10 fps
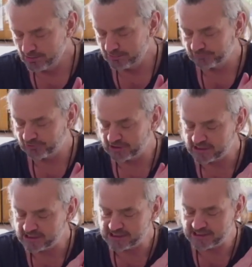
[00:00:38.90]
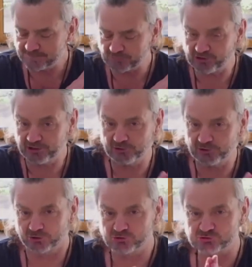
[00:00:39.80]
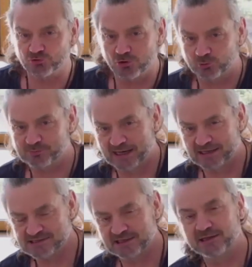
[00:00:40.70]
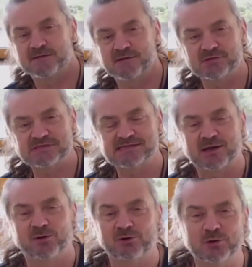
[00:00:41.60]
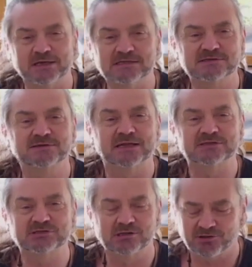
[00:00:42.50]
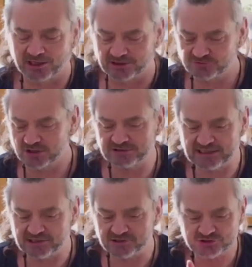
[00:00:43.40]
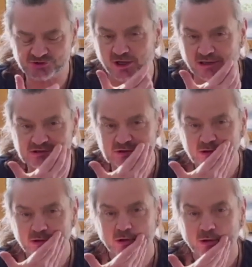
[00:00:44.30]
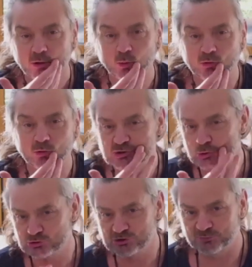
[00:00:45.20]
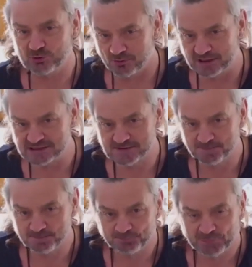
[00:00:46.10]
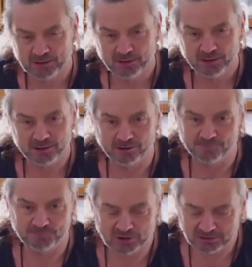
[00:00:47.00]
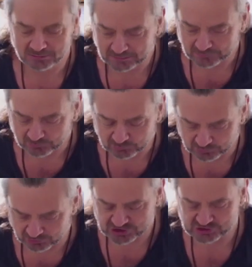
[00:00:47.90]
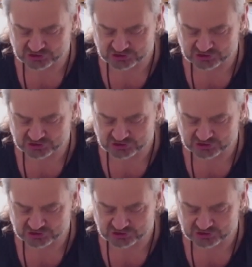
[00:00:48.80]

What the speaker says: The thing that goes wrong with balancing, and this is how I always kind of start the thing, I try and deconstruct what the source of the problem is. Not just